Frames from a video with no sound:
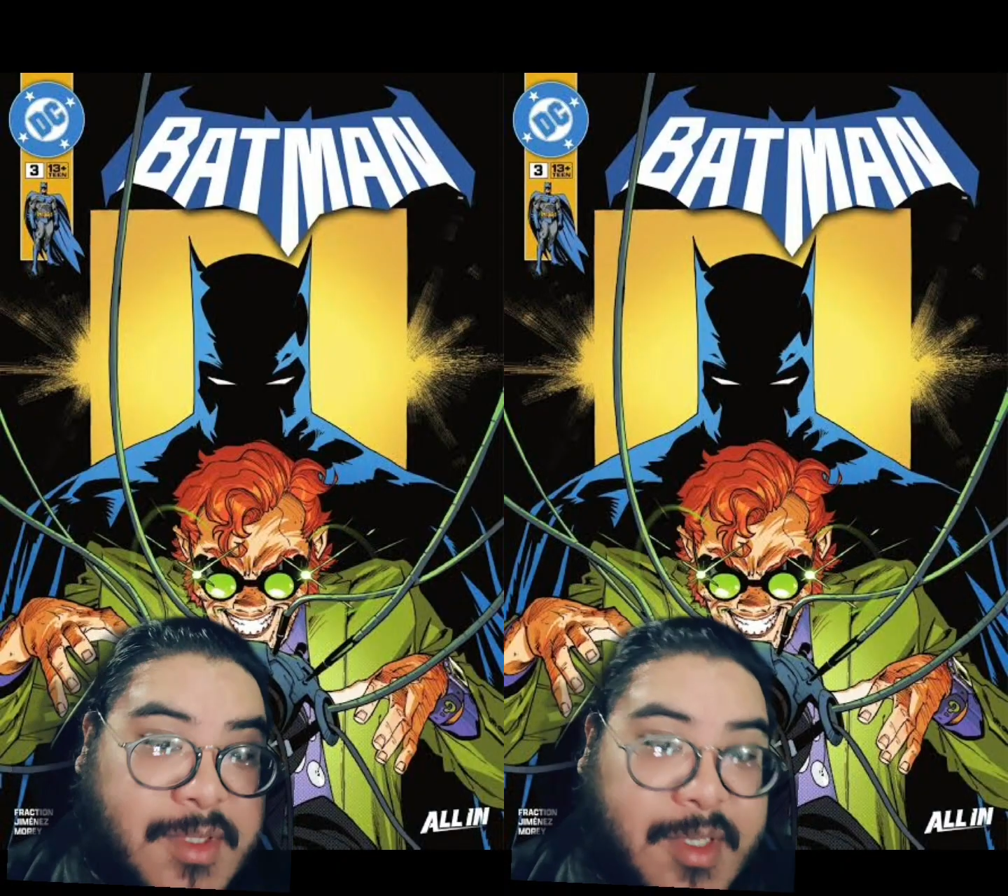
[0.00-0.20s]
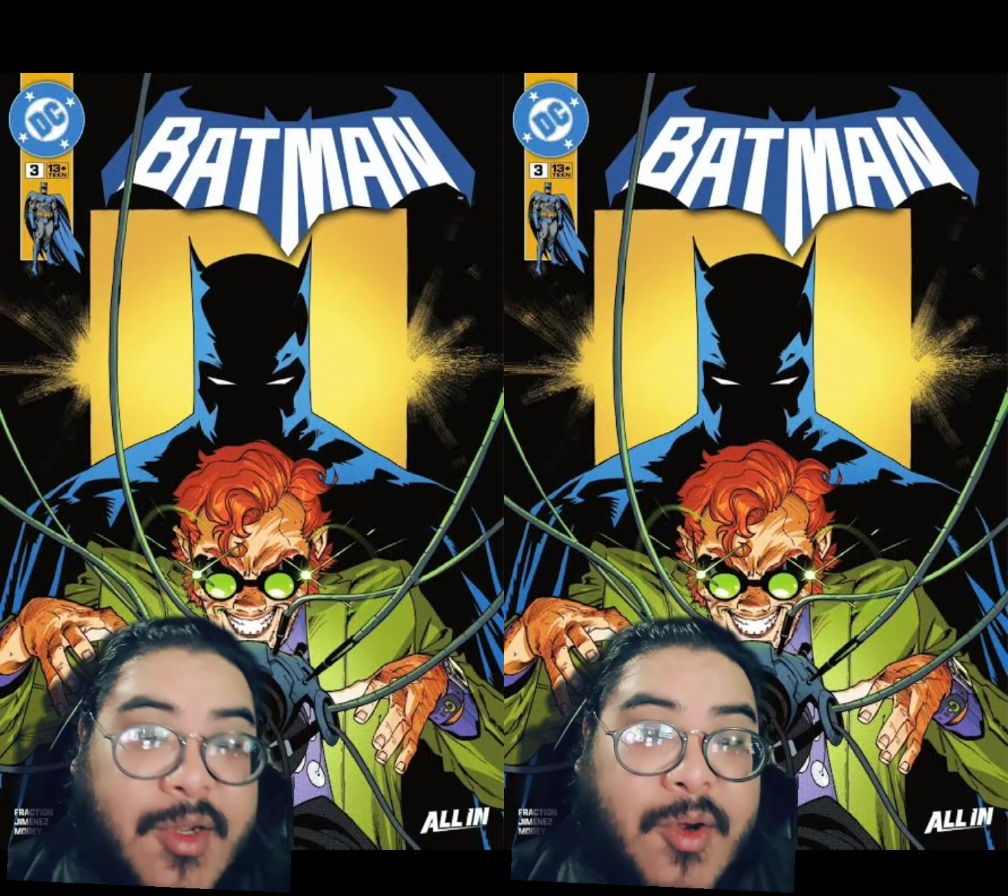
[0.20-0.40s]

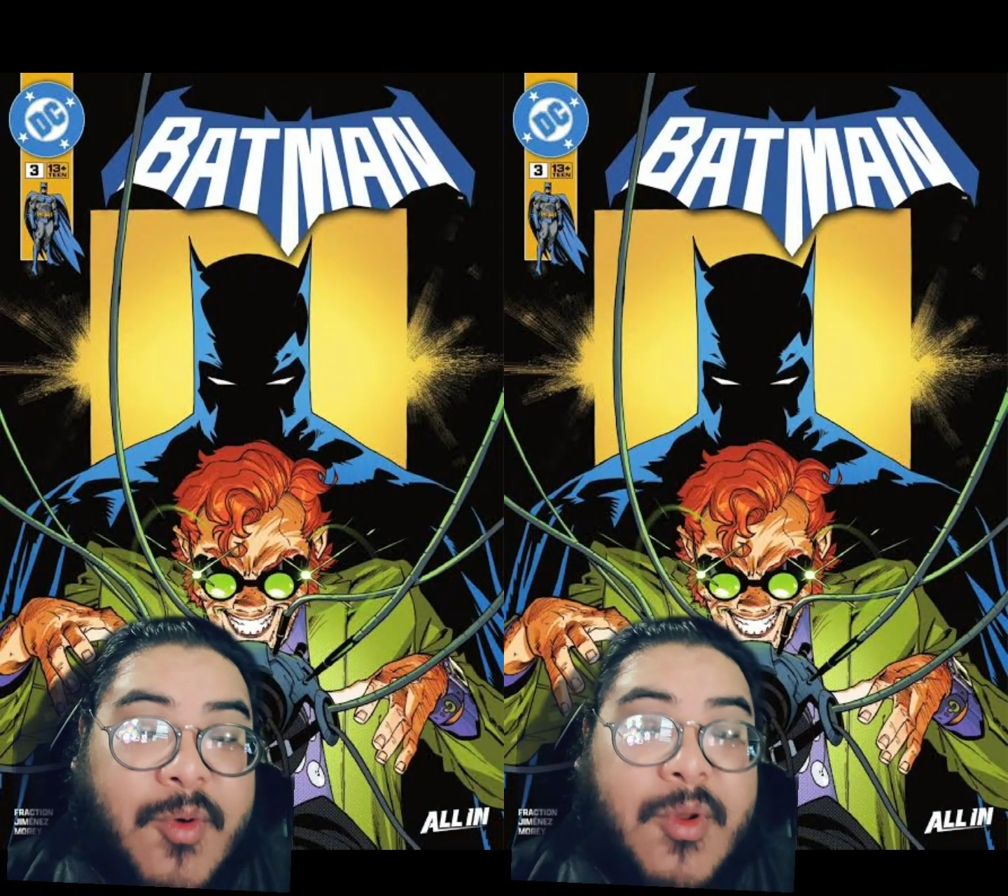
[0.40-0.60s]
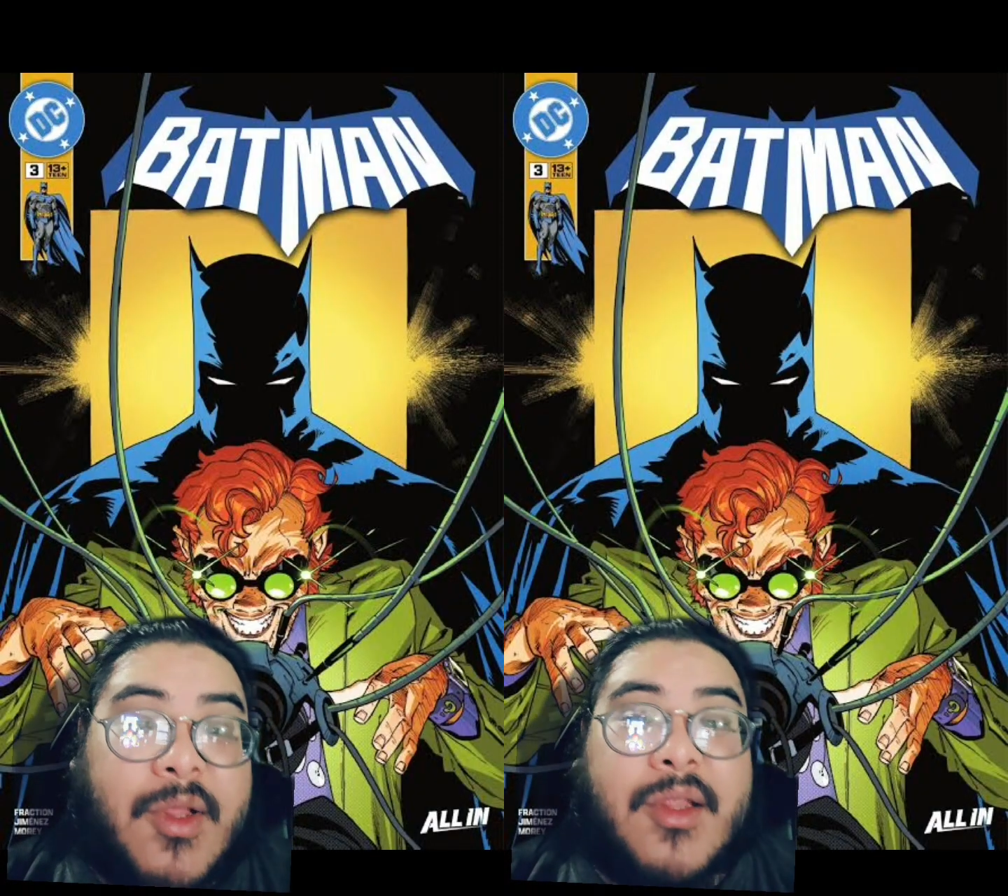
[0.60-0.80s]
to go
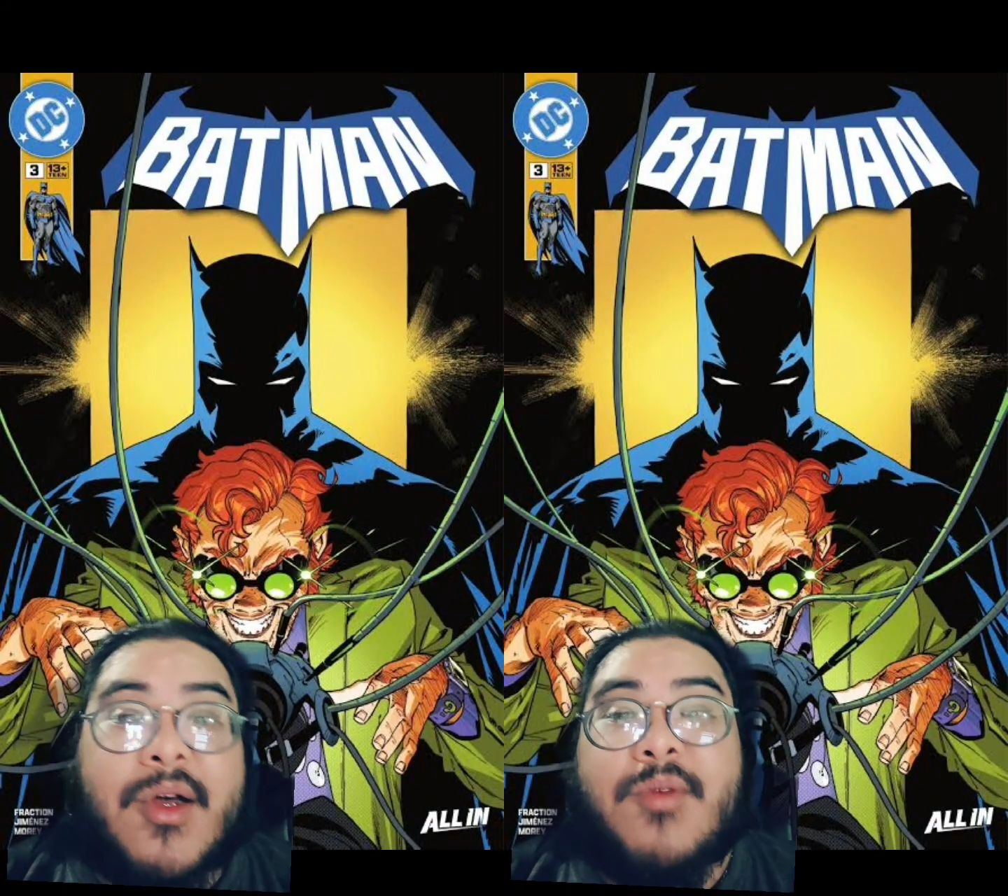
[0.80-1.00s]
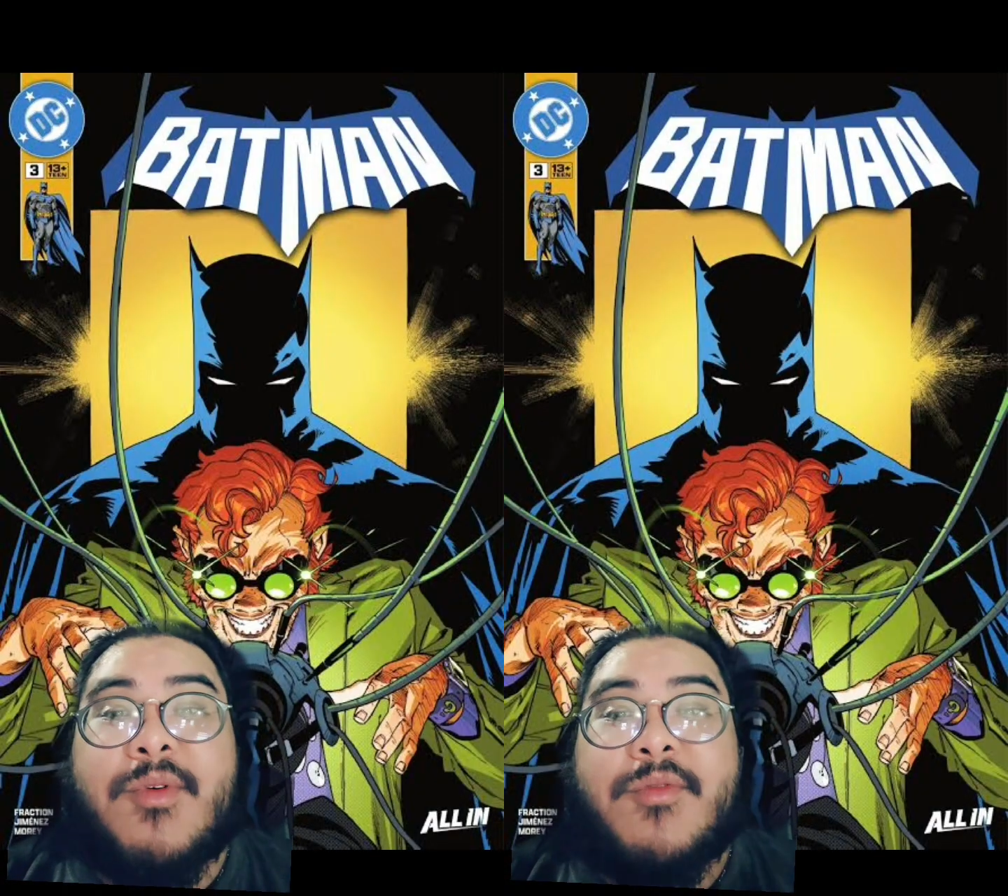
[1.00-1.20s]

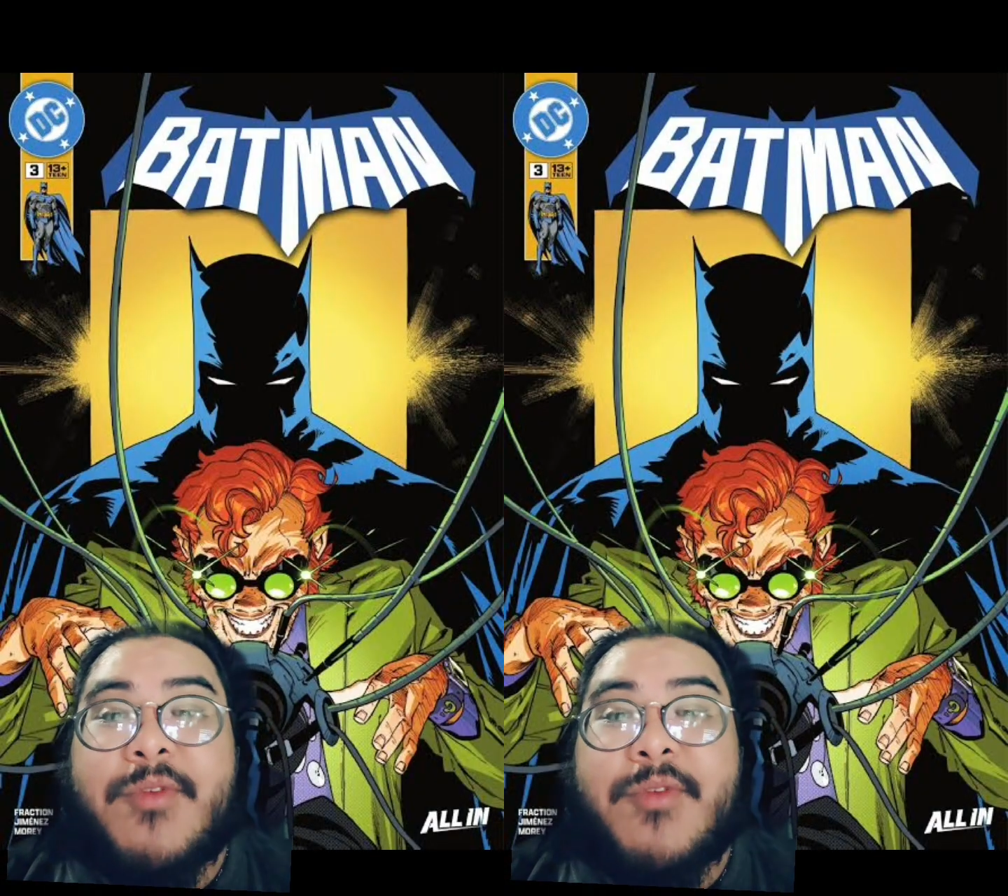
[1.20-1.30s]
along with